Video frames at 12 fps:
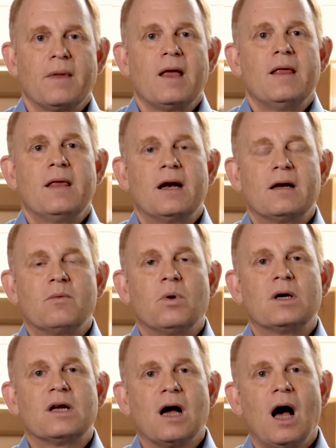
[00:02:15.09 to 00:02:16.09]
That
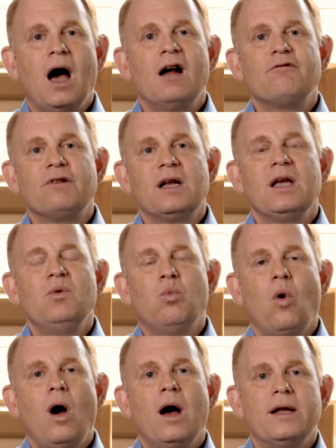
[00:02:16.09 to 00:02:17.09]
what God really
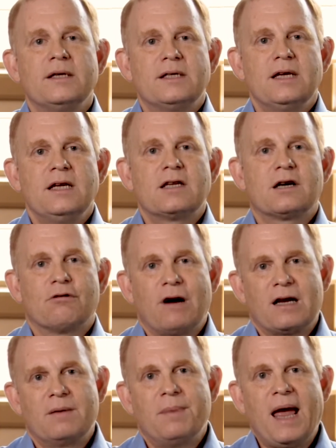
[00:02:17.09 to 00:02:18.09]
wants is
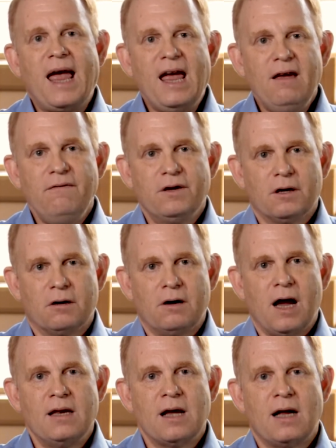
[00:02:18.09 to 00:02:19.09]
correct behavior
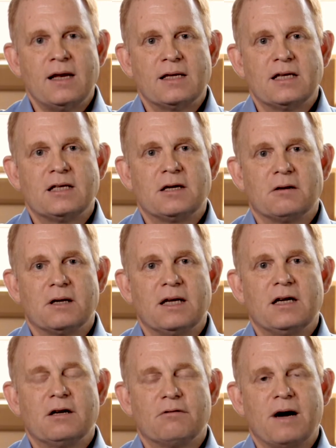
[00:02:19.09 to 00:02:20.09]
and not necessarily
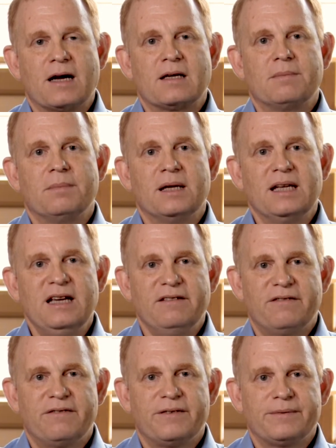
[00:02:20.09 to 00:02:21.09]
correct
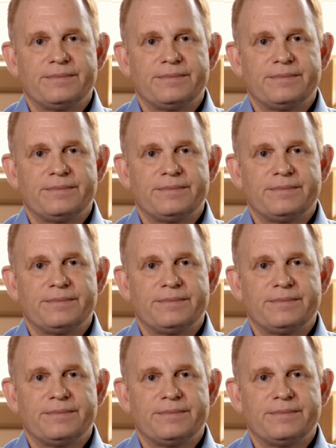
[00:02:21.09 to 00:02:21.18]
belief.